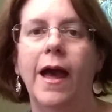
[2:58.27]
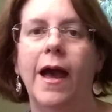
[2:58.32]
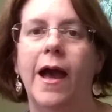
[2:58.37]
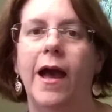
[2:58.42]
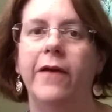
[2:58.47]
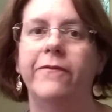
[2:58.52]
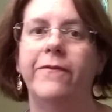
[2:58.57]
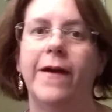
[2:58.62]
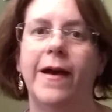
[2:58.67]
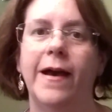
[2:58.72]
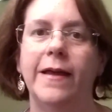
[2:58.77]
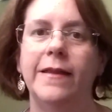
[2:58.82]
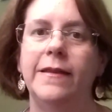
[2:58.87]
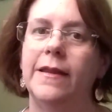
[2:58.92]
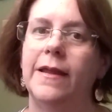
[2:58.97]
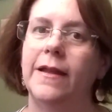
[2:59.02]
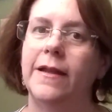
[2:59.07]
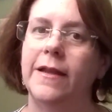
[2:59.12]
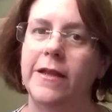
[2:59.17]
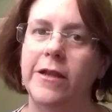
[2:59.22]
I find
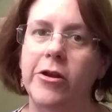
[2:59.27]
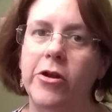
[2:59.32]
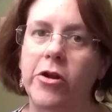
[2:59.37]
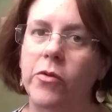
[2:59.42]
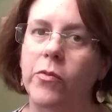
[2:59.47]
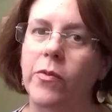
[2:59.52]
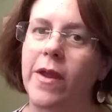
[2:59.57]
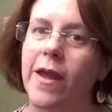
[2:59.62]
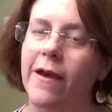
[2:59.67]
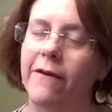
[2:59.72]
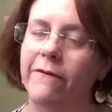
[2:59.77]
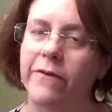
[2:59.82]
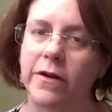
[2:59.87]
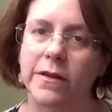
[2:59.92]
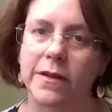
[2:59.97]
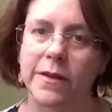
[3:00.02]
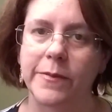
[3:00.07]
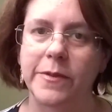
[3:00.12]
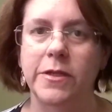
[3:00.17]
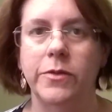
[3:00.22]
that here we have very
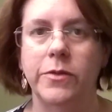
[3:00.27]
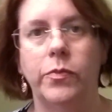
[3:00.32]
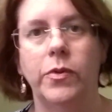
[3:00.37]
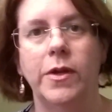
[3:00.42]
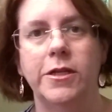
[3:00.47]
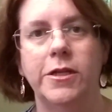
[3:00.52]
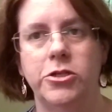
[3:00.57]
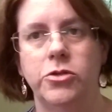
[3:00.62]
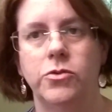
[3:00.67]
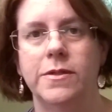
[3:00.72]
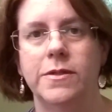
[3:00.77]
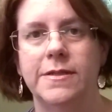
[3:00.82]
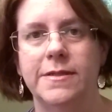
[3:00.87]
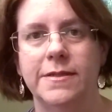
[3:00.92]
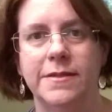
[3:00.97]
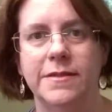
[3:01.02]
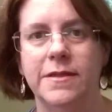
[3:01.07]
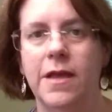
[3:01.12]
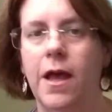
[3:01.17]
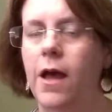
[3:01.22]
limited bread
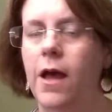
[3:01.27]
choices,